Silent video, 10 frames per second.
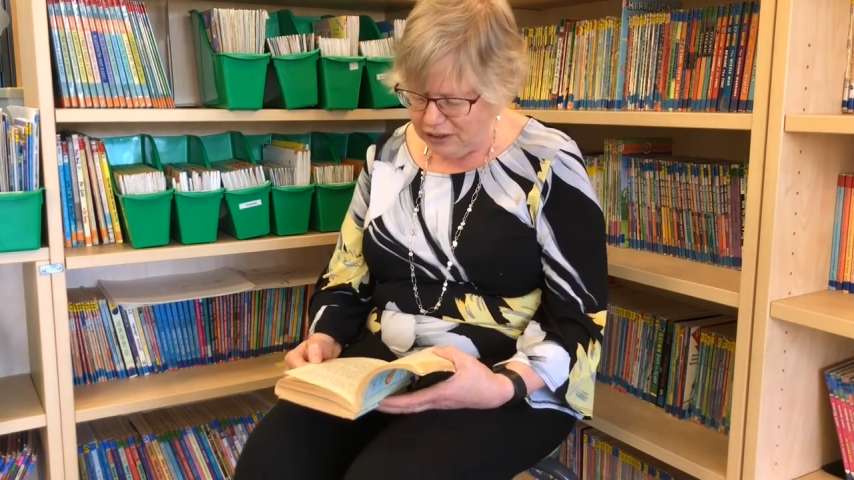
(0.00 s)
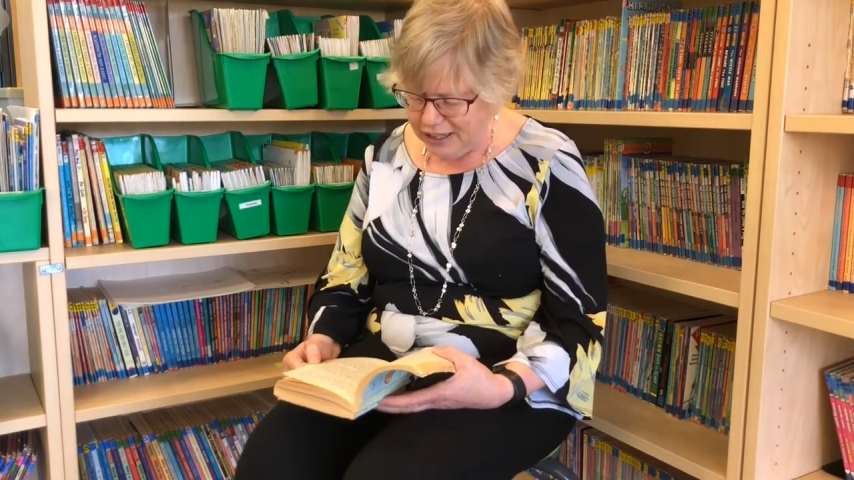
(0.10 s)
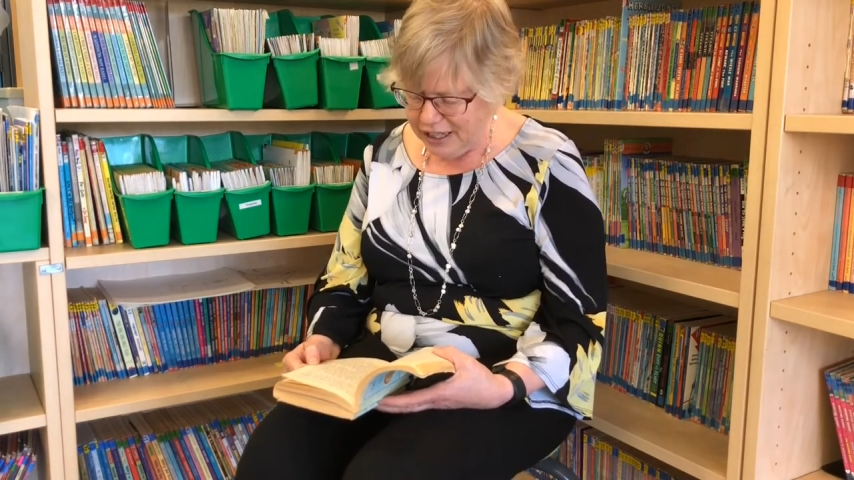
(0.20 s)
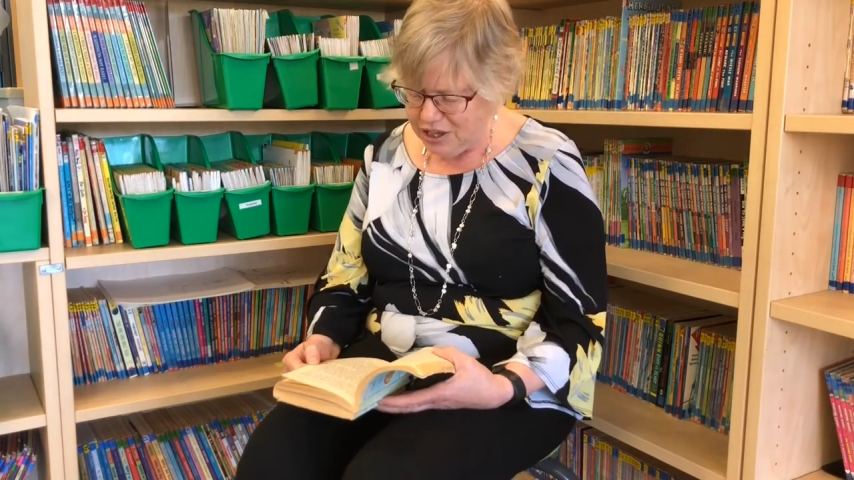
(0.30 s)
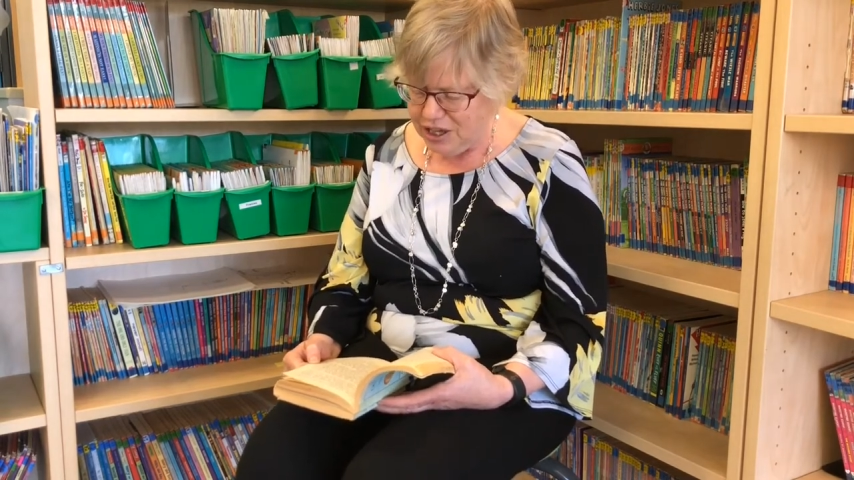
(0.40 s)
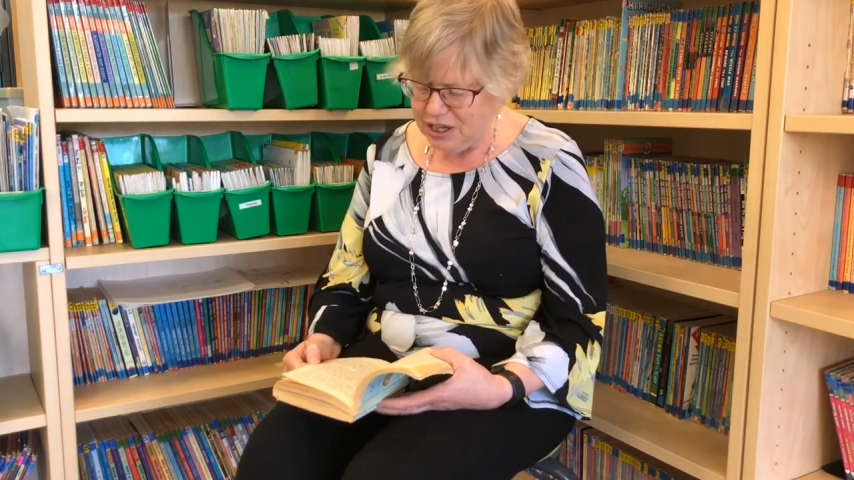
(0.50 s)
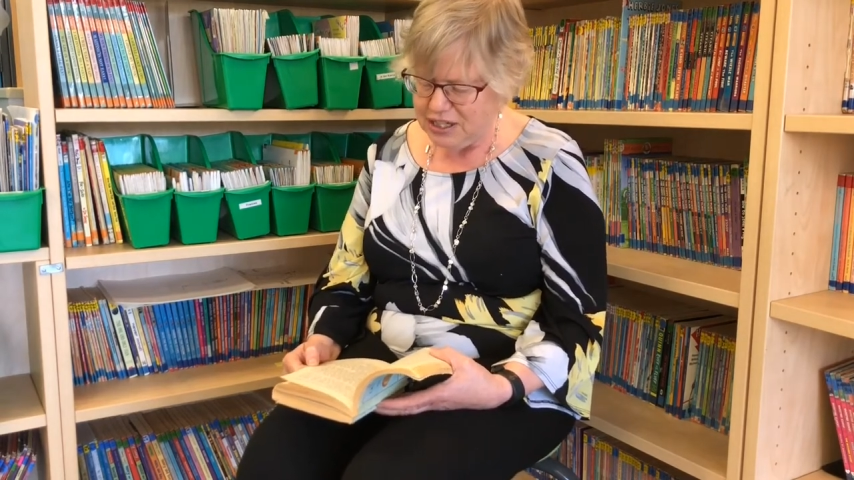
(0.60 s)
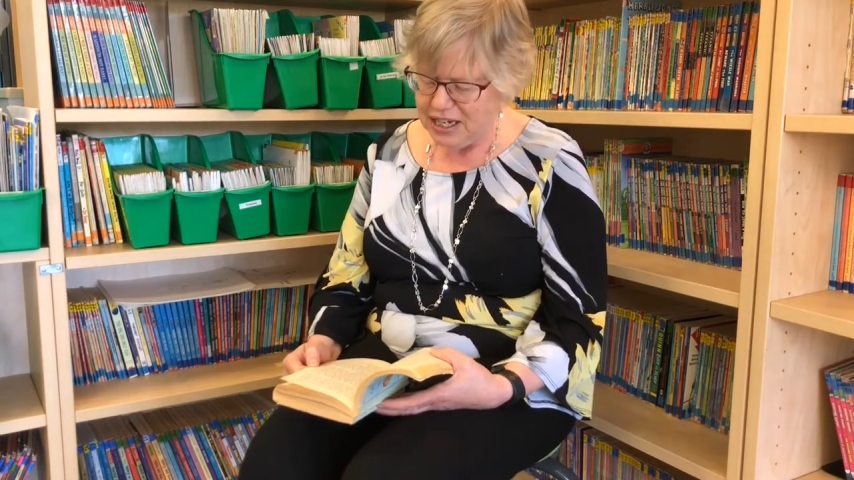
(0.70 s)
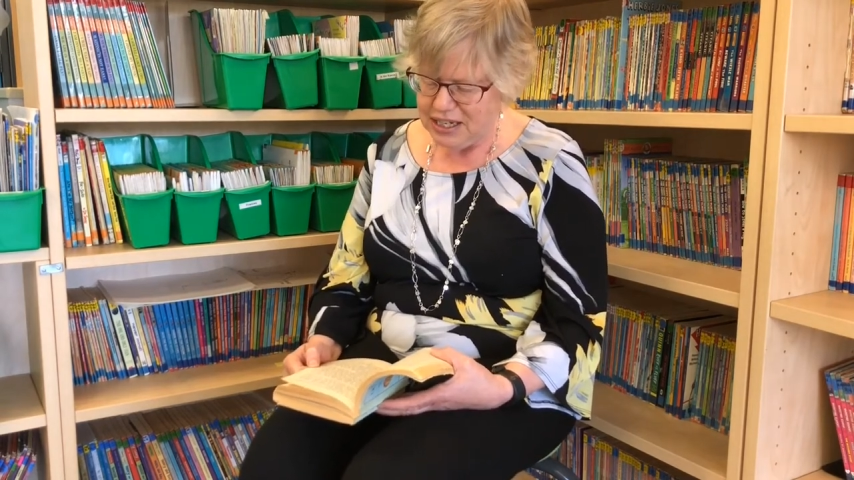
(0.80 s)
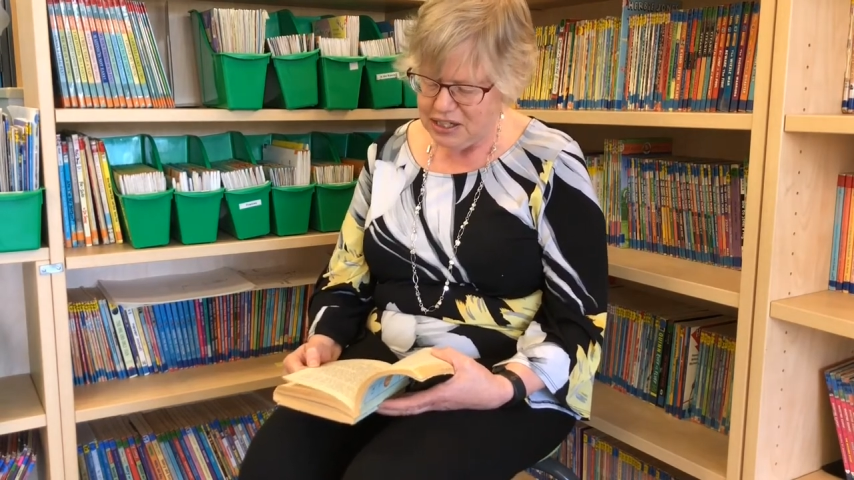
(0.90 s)
length in the
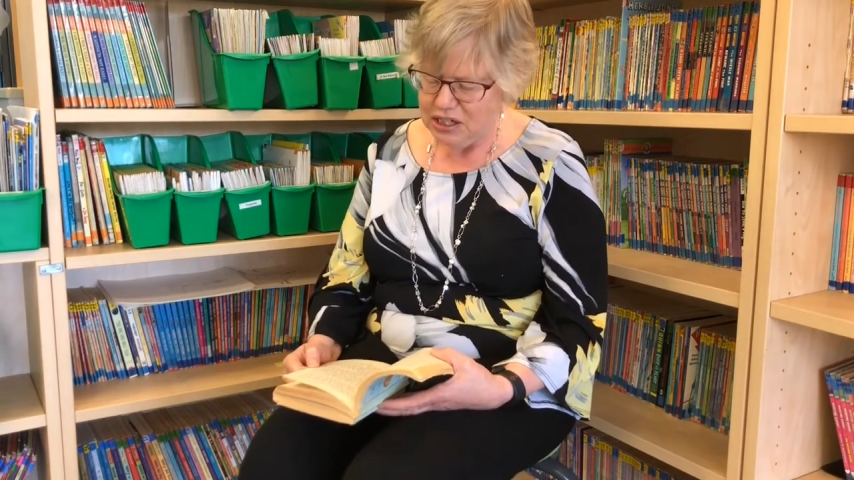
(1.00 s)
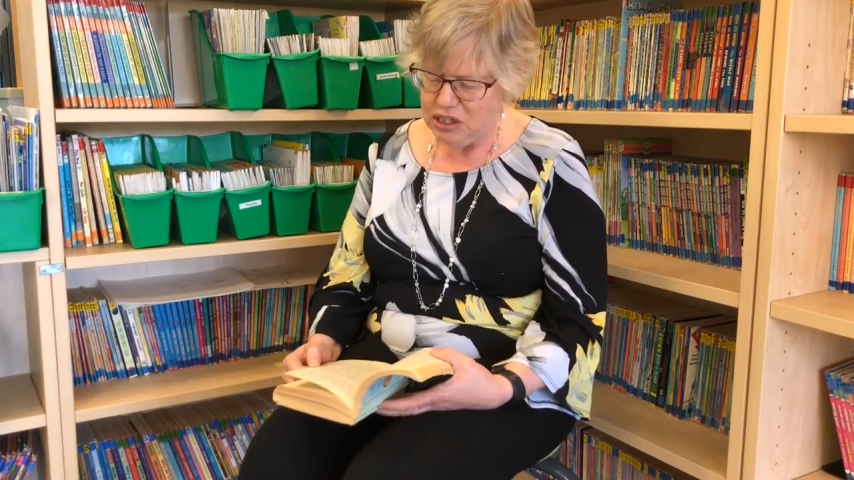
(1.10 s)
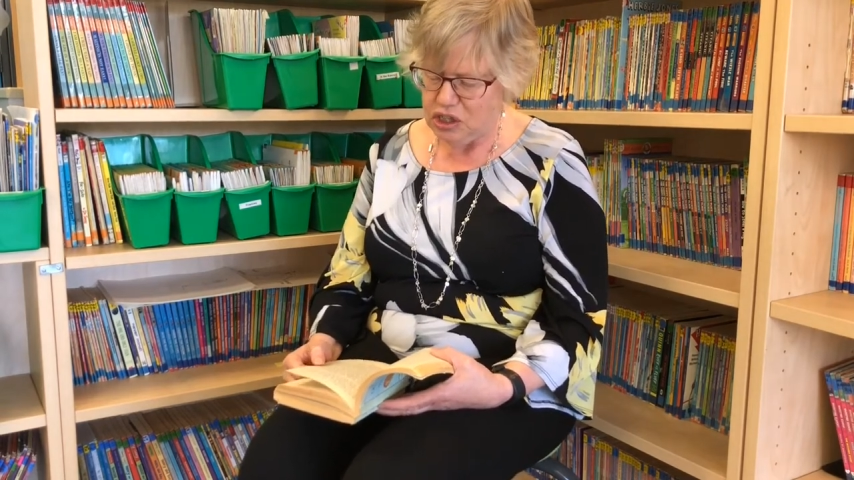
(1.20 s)
dust and